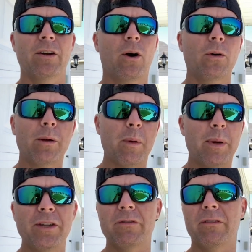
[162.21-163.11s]
They're holding up a
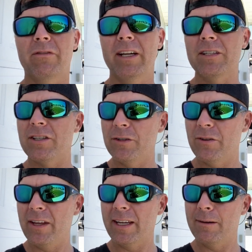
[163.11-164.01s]
picture of a fish and you're
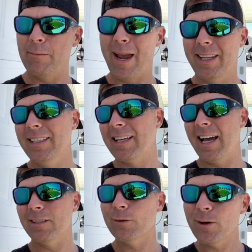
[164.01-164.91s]
thinking, man, this
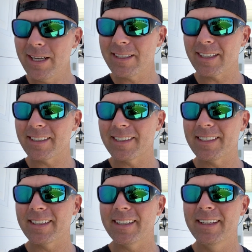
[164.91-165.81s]
guy is crazy
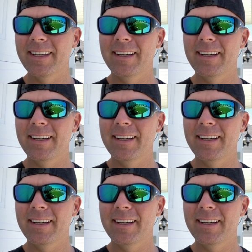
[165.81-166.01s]
consistent.